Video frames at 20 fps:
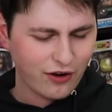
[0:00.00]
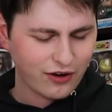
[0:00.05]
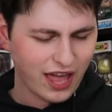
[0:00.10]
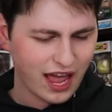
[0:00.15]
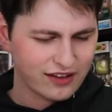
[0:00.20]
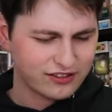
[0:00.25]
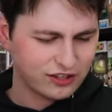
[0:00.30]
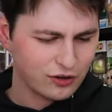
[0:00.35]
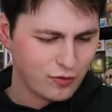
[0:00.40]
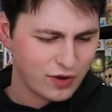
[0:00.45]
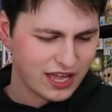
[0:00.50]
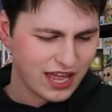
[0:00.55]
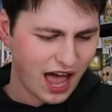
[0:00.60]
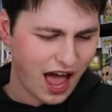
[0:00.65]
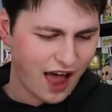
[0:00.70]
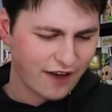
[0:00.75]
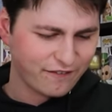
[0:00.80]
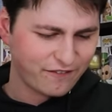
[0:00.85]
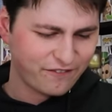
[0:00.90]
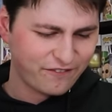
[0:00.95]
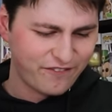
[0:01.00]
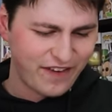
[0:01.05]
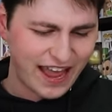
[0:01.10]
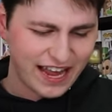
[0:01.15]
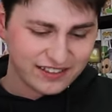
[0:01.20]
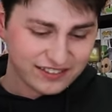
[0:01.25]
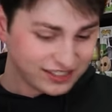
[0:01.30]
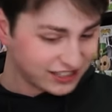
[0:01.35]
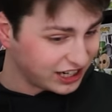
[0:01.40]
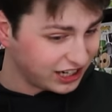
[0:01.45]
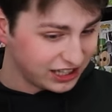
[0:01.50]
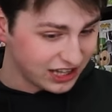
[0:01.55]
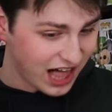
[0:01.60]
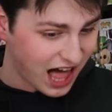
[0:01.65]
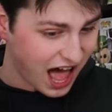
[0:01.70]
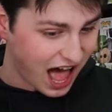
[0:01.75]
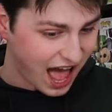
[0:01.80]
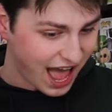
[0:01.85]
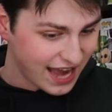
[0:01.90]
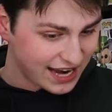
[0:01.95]
okay, so we got Fates
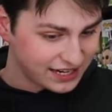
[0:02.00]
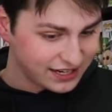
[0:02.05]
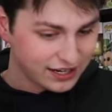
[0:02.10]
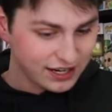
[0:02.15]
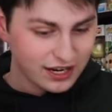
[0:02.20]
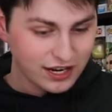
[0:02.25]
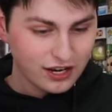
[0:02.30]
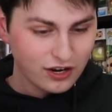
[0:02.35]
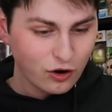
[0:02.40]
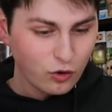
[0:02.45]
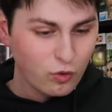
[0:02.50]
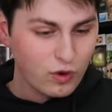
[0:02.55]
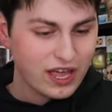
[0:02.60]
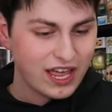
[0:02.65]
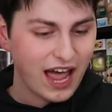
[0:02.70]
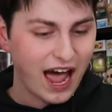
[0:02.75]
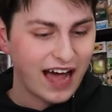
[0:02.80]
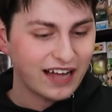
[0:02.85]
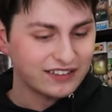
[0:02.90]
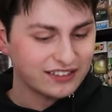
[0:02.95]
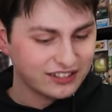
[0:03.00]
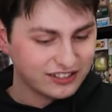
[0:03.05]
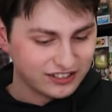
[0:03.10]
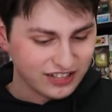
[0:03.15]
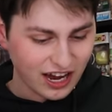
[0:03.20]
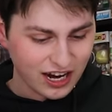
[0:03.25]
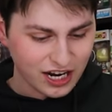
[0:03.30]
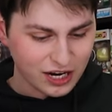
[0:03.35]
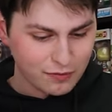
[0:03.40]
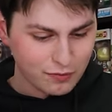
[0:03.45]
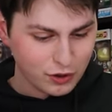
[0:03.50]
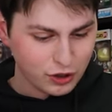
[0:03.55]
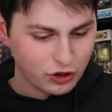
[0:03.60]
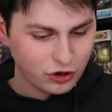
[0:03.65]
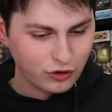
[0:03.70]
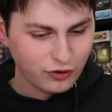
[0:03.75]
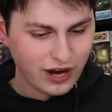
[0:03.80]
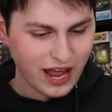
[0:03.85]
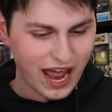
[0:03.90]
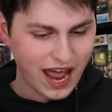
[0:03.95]
Collide, we got Sun and
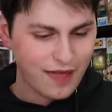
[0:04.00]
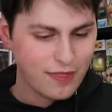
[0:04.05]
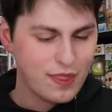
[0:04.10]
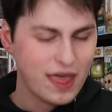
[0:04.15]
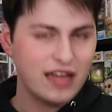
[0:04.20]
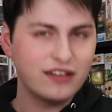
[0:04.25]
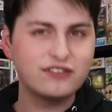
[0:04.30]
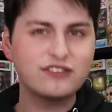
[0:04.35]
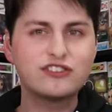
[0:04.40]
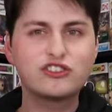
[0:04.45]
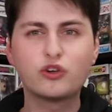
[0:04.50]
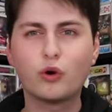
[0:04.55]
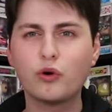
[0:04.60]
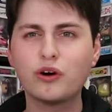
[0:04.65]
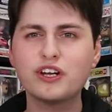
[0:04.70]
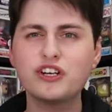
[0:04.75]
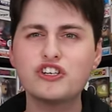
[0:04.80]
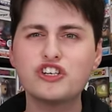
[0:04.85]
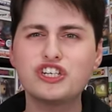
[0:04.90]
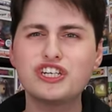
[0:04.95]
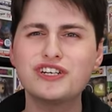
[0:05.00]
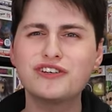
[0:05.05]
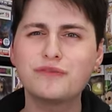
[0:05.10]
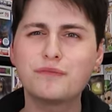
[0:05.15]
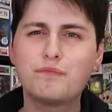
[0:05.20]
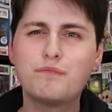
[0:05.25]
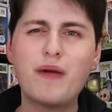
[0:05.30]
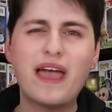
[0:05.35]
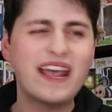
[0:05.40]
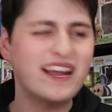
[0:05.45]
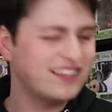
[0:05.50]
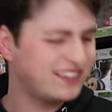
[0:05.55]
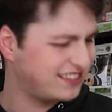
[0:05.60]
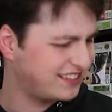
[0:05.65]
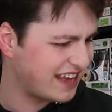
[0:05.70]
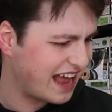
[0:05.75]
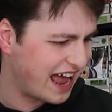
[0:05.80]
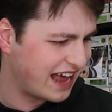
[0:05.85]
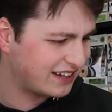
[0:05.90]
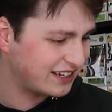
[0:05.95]
Moon, and then Sword and Shield base
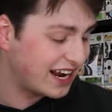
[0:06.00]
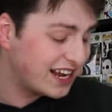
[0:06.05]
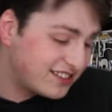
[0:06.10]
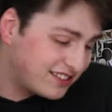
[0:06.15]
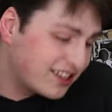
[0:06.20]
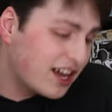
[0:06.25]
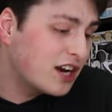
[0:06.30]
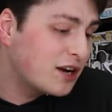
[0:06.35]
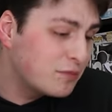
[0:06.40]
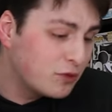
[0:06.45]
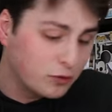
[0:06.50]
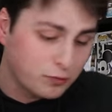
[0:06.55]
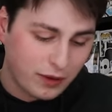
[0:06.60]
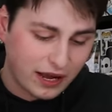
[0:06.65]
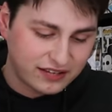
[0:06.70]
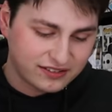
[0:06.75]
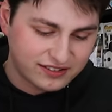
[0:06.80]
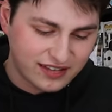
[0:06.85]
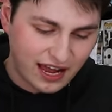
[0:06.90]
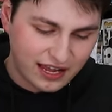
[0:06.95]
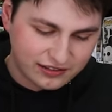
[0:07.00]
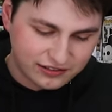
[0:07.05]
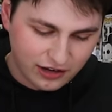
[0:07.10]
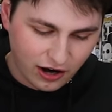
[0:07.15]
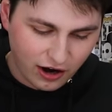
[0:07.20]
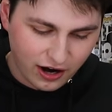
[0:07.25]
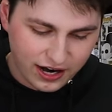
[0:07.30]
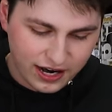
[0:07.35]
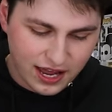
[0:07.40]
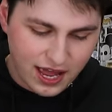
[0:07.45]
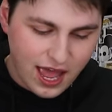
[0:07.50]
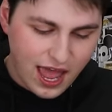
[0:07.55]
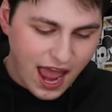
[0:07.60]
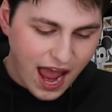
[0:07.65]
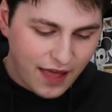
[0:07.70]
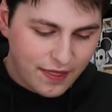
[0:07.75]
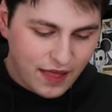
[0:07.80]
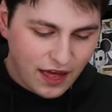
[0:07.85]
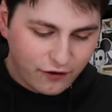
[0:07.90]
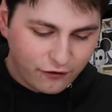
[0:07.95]
set. And Sun and Moon base set, sorry.
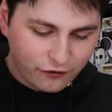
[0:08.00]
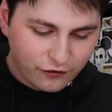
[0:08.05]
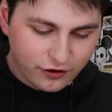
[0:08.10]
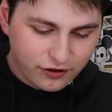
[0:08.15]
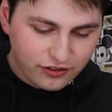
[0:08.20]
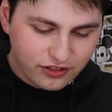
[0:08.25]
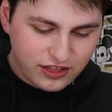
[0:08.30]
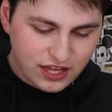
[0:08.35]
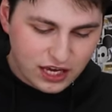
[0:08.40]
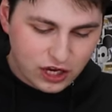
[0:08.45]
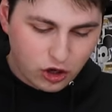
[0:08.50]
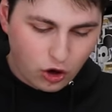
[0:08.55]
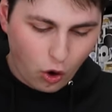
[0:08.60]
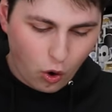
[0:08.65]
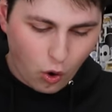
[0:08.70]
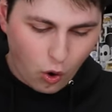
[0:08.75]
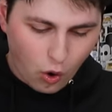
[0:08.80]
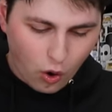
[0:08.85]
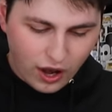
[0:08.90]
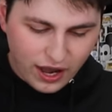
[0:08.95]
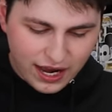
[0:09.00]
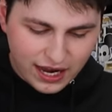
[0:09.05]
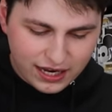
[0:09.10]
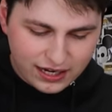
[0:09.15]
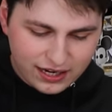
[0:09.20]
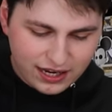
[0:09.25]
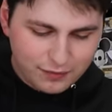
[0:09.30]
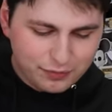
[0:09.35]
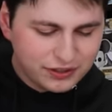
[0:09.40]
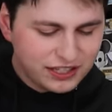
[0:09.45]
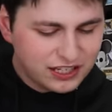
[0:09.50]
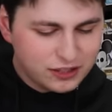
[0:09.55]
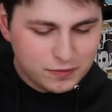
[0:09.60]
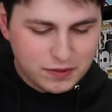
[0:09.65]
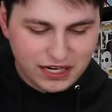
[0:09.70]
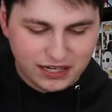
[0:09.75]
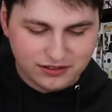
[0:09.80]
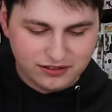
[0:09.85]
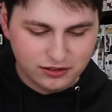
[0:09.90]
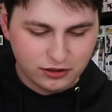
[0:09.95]
And then for the coin, please
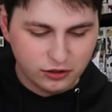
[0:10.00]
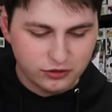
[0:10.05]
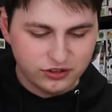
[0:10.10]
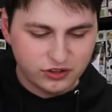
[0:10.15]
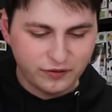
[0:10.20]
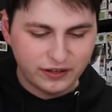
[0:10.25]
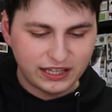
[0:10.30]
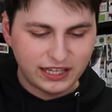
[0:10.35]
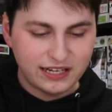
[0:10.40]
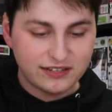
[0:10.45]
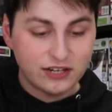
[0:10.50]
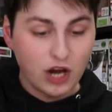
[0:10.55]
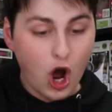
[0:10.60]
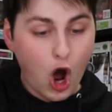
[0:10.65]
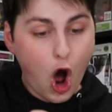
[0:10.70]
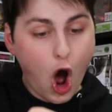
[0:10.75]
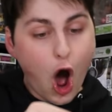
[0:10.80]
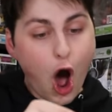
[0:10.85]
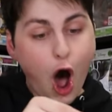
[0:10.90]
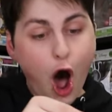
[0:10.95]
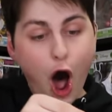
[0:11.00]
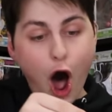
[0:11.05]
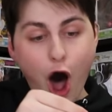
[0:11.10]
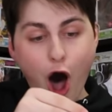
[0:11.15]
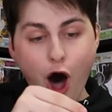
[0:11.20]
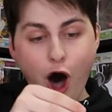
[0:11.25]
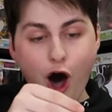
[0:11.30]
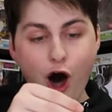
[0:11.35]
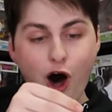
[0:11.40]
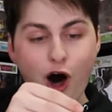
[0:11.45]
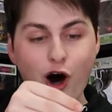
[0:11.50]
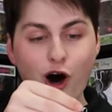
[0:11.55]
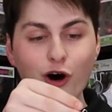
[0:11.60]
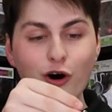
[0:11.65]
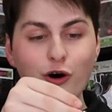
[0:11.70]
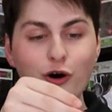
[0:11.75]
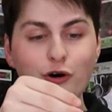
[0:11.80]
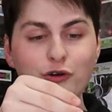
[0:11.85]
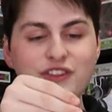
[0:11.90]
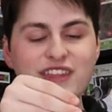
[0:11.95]
be exclusive at least.
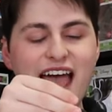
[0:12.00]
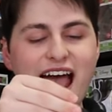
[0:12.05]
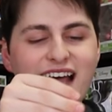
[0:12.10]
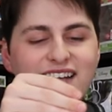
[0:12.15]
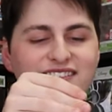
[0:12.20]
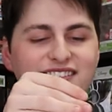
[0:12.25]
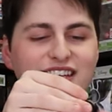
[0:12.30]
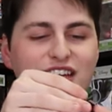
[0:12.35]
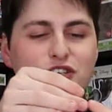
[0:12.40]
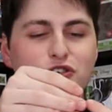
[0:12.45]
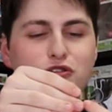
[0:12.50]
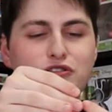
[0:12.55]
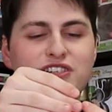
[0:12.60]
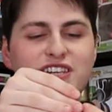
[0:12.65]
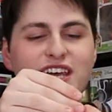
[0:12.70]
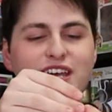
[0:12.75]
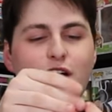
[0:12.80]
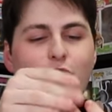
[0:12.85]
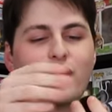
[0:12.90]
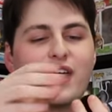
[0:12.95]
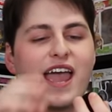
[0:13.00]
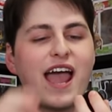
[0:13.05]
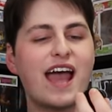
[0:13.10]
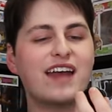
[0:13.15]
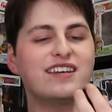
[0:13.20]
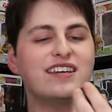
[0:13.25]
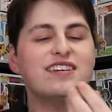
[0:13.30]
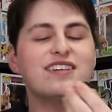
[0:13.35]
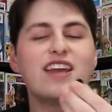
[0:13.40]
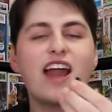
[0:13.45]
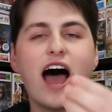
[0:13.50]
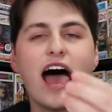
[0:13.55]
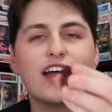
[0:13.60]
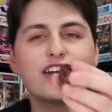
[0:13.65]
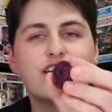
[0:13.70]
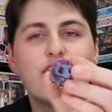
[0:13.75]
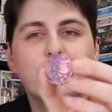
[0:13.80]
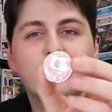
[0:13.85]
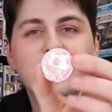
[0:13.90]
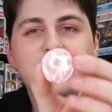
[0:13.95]
Oh, that's interesting. Okay, I did
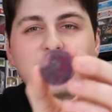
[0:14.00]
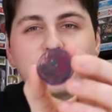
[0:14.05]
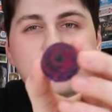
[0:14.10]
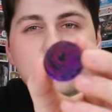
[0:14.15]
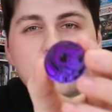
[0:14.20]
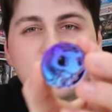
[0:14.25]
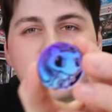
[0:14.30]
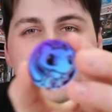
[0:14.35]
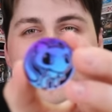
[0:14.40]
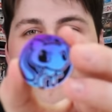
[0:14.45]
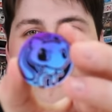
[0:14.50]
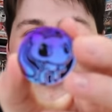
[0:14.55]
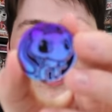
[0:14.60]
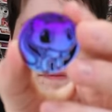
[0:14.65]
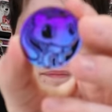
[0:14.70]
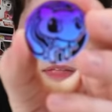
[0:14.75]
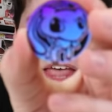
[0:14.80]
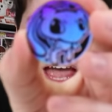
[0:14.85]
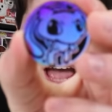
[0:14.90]
not know that this was the coin.